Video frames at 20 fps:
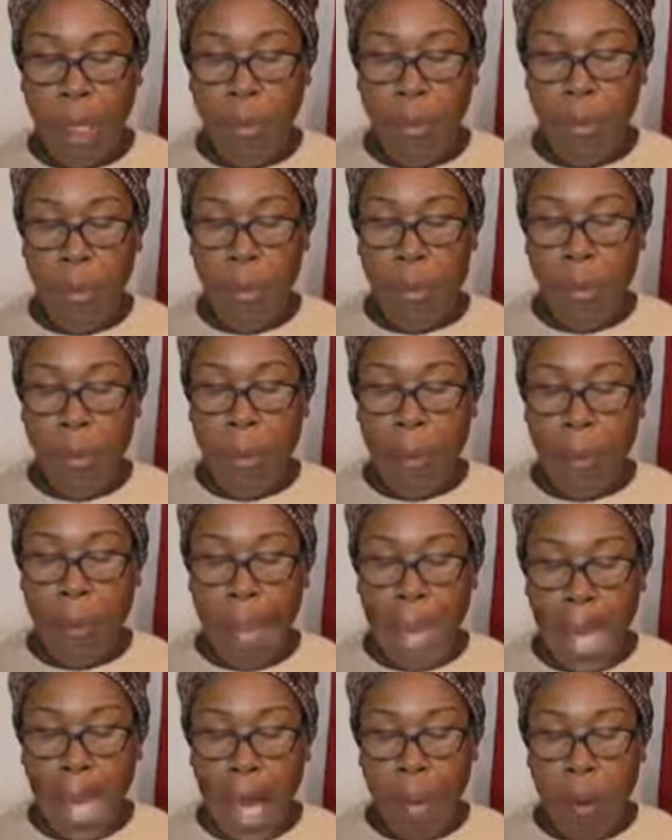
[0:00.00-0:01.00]
Through the
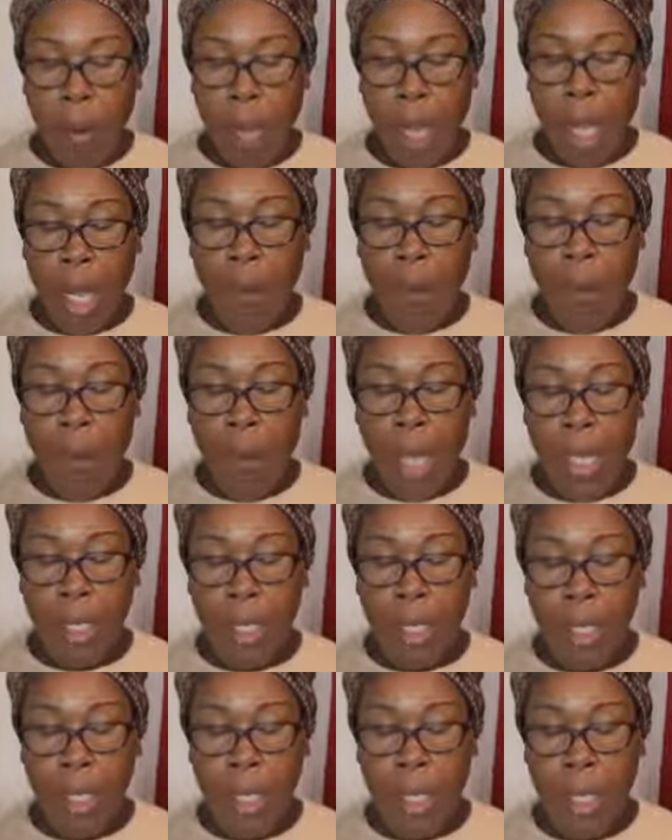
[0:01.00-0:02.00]
power of
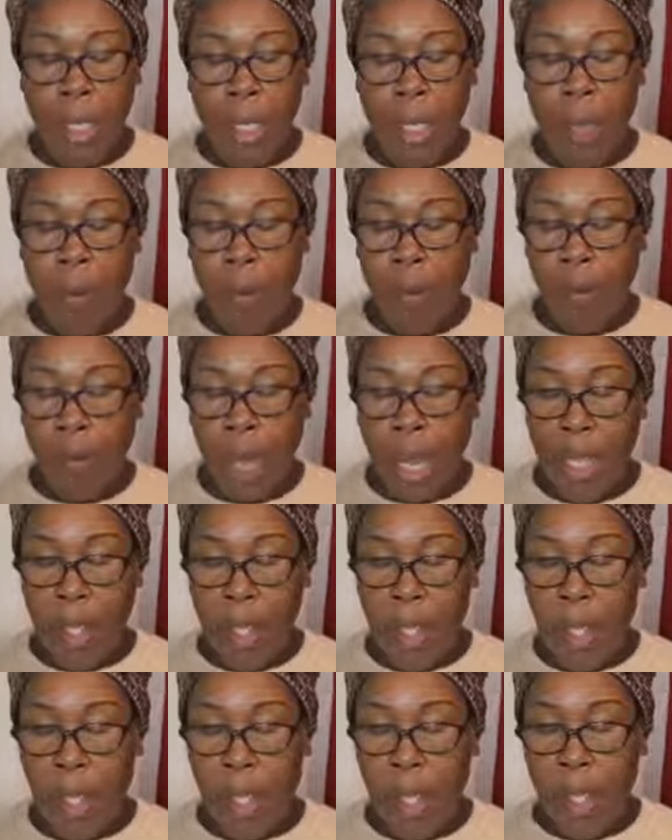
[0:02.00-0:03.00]
righteousness of Christ,